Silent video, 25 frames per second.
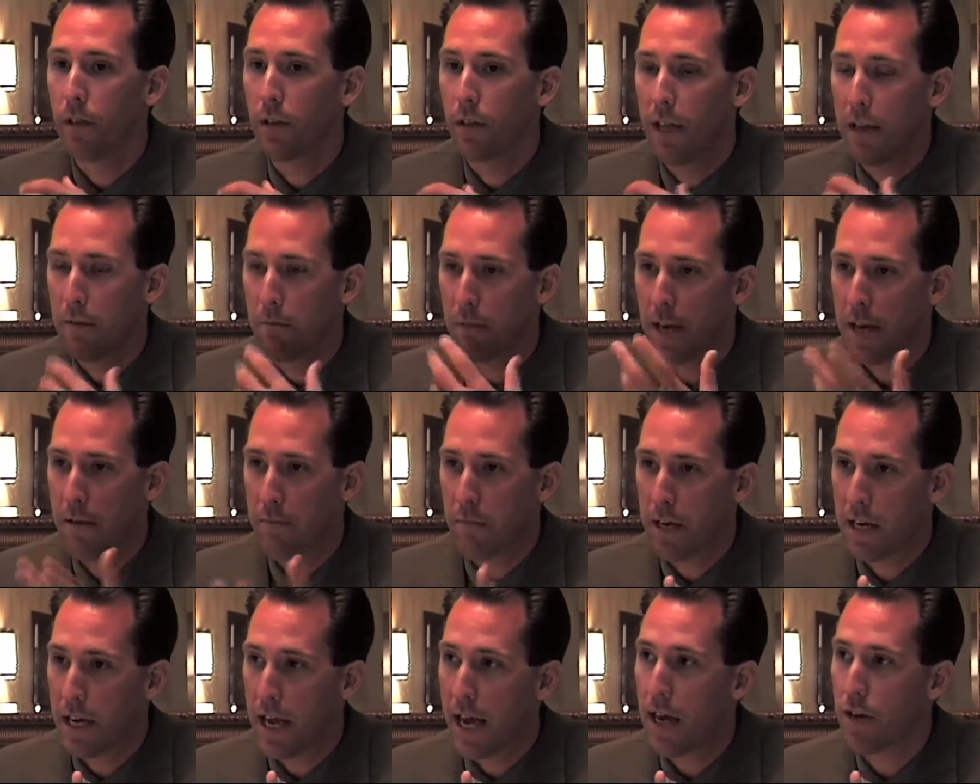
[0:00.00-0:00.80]
They
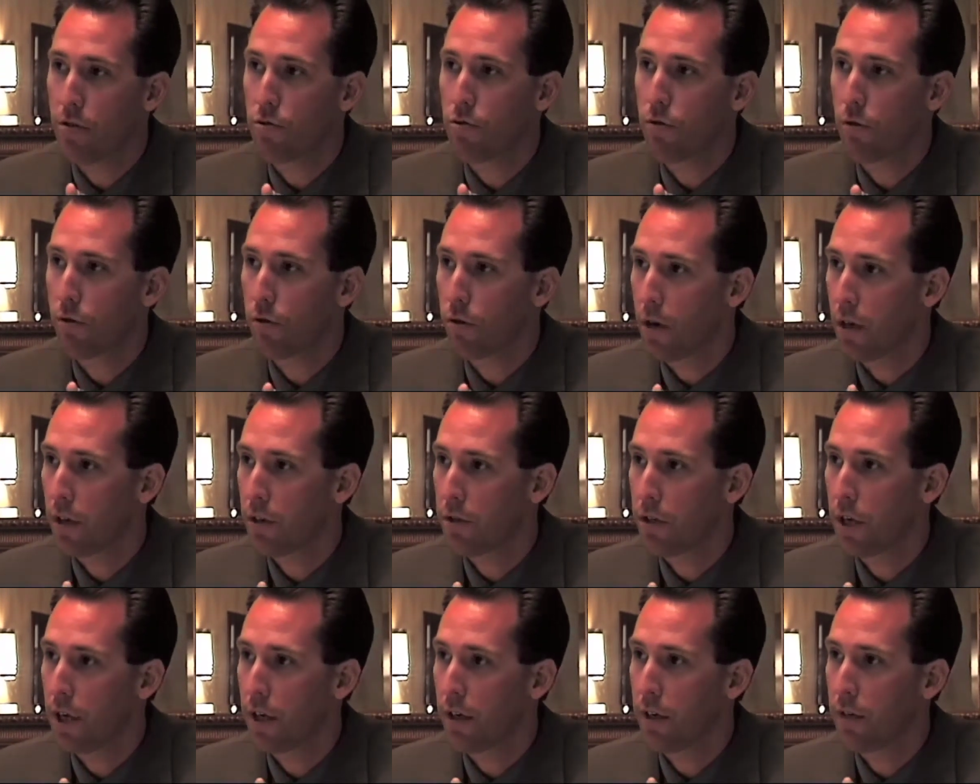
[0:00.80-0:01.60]
made me national
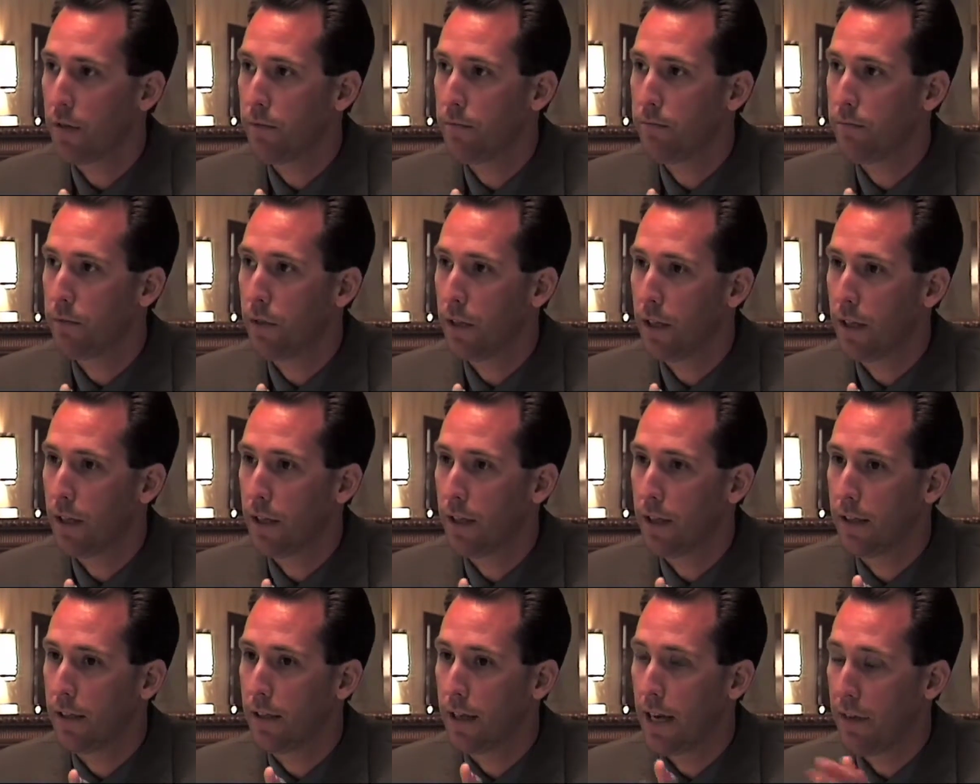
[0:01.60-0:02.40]
cross-checker
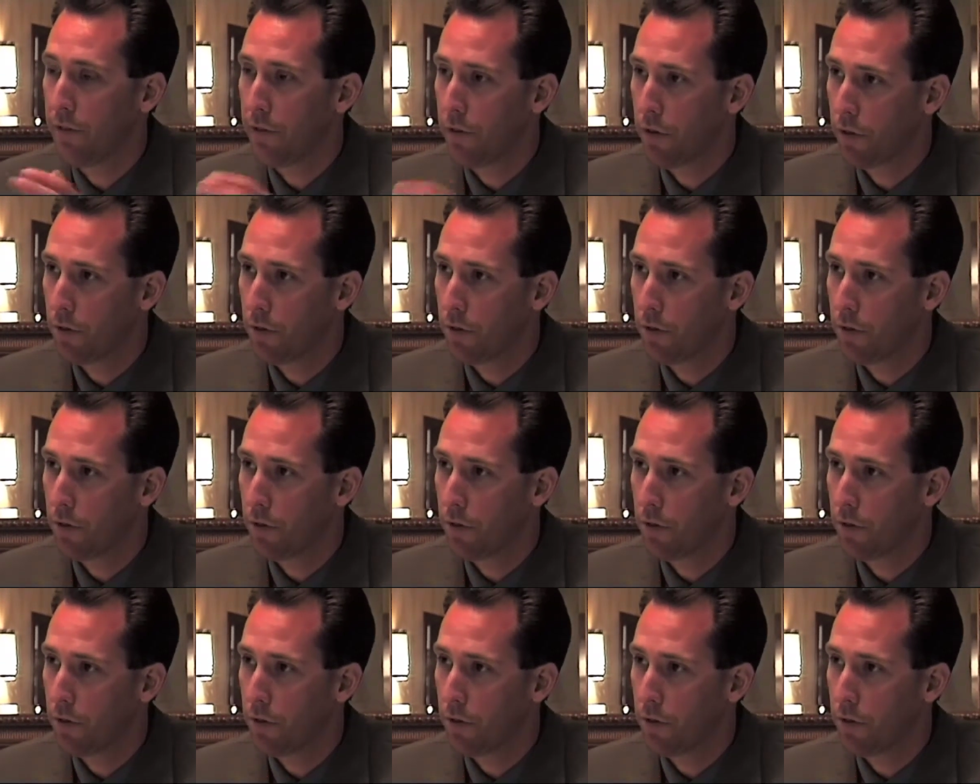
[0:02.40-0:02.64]
after